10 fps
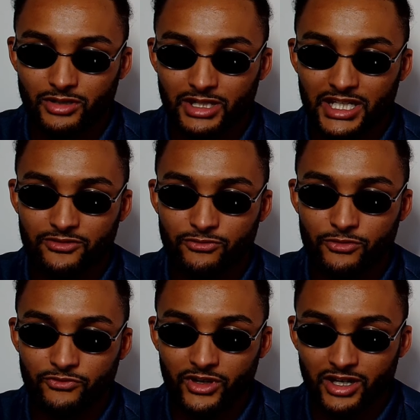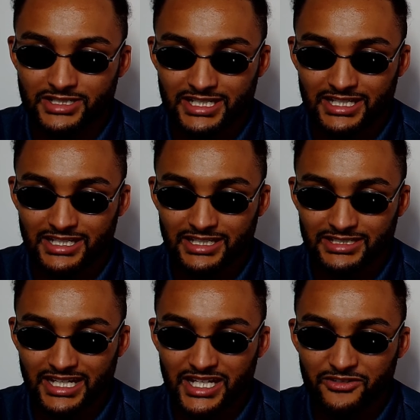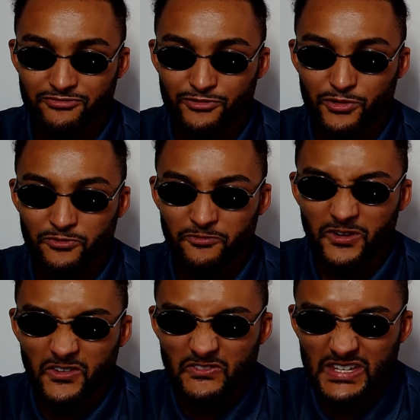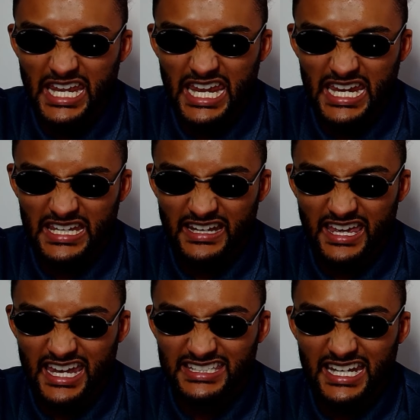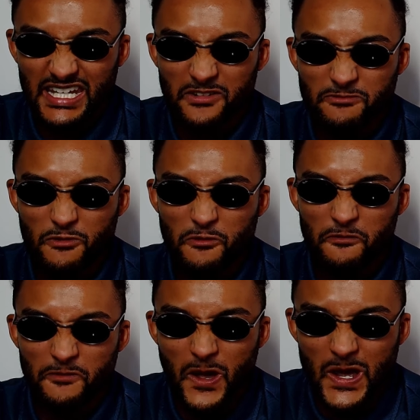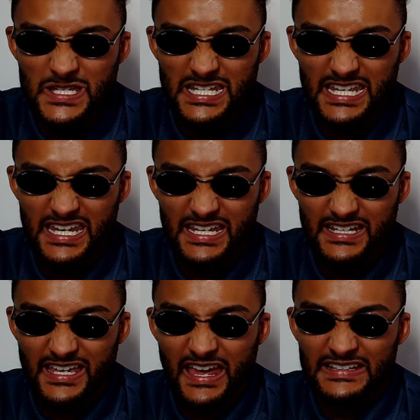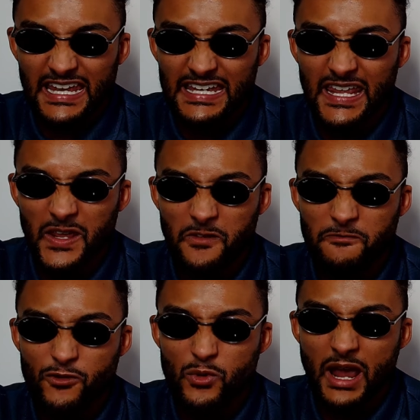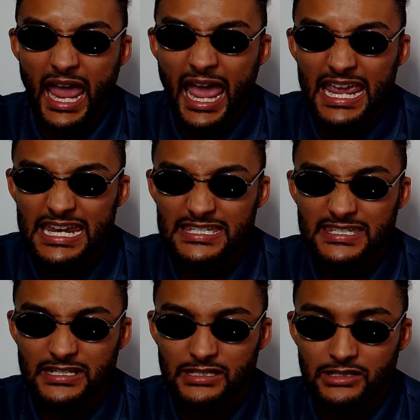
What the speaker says: Then he threw 30. Then he threw 15. Then he threw 13. Then he threw 8.